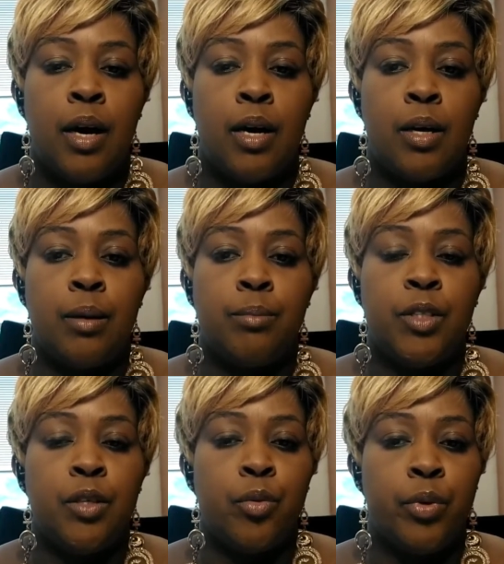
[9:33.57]

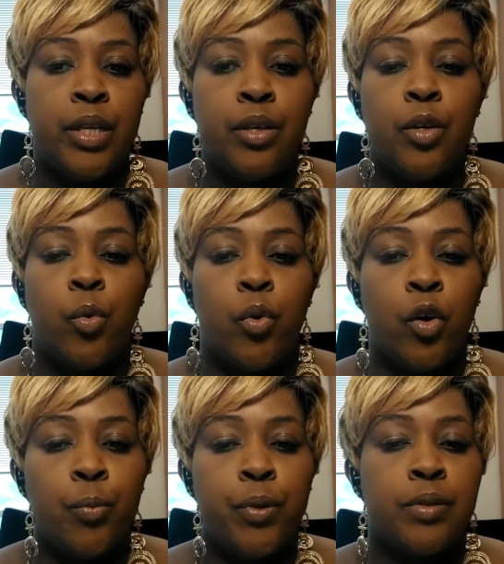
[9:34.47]
reading your
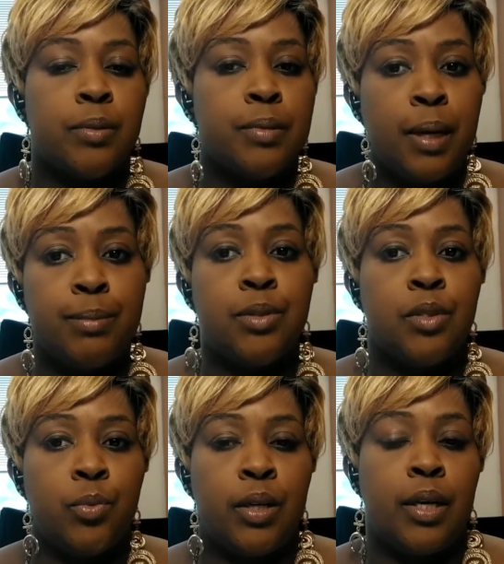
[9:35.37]
workbook, sometimes you
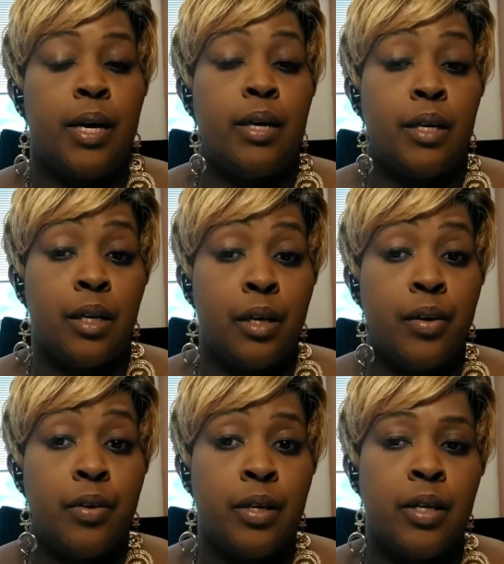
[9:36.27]
just want to gain
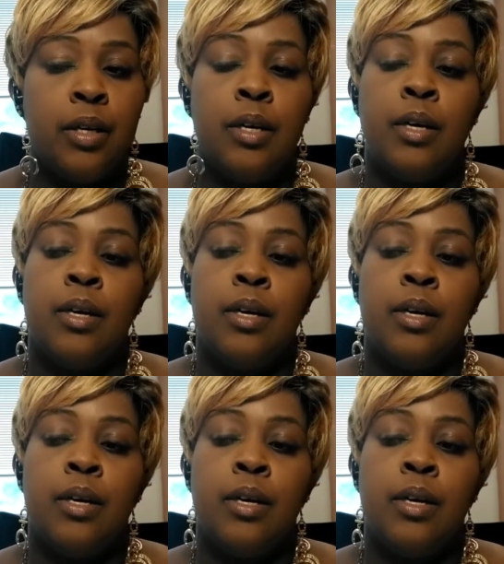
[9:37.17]
clarity.